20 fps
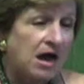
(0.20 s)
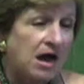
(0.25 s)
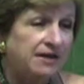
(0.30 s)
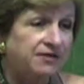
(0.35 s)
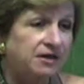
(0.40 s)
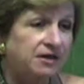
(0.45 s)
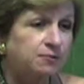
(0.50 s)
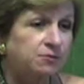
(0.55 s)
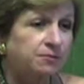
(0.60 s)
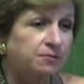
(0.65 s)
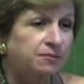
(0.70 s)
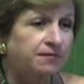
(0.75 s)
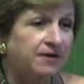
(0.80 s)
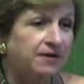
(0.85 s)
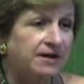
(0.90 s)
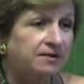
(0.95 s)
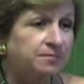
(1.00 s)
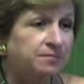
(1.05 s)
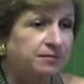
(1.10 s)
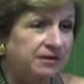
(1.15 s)
I think we
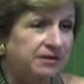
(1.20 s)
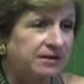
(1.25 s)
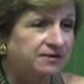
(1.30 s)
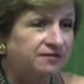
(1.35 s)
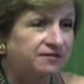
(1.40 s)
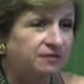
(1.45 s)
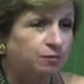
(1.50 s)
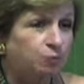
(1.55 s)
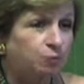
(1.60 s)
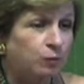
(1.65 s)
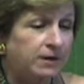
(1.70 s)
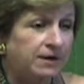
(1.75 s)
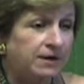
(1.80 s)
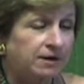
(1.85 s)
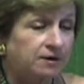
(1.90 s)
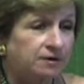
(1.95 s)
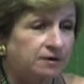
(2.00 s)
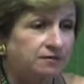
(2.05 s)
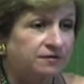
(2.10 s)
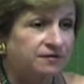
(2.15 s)
provide a place
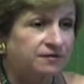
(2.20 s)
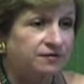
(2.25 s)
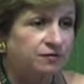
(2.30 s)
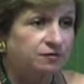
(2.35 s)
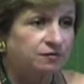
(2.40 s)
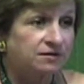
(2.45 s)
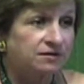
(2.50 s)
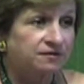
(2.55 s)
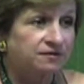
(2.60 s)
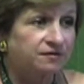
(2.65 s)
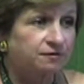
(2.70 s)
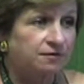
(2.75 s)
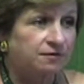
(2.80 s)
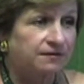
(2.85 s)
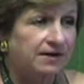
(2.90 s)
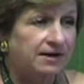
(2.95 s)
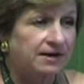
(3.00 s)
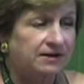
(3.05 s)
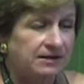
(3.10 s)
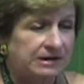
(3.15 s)
where students who have
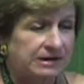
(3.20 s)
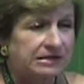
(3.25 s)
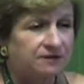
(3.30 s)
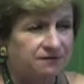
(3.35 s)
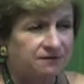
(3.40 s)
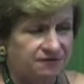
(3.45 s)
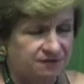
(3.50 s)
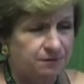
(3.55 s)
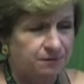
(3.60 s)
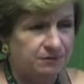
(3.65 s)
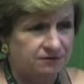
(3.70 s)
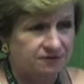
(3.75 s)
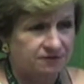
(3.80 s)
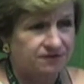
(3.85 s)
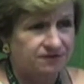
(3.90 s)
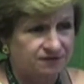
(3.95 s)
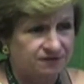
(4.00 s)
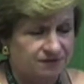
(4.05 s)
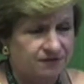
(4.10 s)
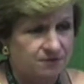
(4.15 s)
had negative
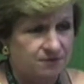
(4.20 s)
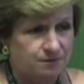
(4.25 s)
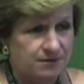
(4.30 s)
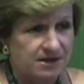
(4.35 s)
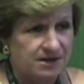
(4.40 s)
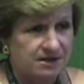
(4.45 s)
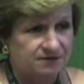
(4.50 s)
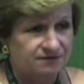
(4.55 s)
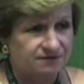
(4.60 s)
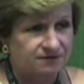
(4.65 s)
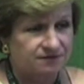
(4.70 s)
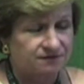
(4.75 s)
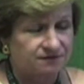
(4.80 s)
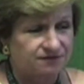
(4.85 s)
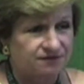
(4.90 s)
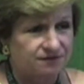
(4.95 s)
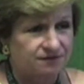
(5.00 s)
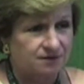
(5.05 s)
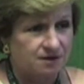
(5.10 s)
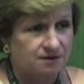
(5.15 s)
experiences in the past can,
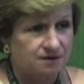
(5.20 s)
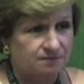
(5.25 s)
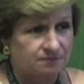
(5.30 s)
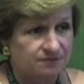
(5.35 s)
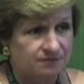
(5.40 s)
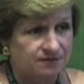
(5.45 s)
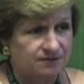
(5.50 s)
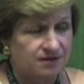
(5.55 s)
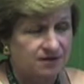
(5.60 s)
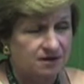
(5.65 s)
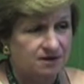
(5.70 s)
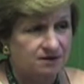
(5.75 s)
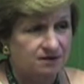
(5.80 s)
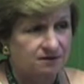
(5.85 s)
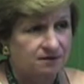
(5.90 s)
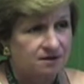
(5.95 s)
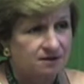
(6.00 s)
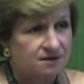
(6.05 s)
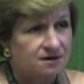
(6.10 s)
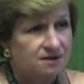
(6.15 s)
can
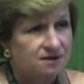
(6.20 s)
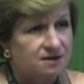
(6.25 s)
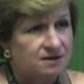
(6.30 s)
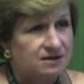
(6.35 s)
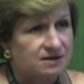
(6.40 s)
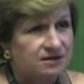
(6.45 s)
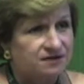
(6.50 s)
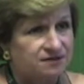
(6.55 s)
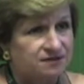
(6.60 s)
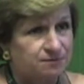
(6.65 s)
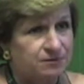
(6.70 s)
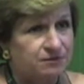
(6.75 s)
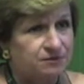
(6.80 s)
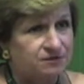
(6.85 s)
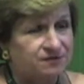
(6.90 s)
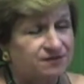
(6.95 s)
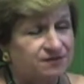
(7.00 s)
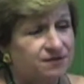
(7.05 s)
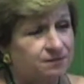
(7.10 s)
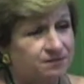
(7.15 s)

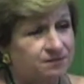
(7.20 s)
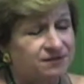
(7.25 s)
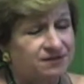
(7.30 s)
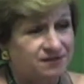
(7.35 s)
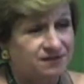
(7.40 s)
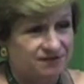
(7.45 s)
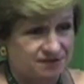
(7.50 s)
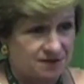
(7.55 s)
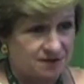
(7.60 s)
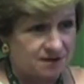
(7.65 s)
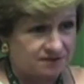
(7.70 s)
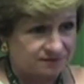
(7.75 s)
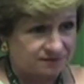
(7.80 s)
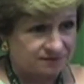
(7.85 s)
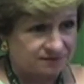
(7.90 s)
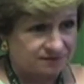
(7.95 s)
experience some success.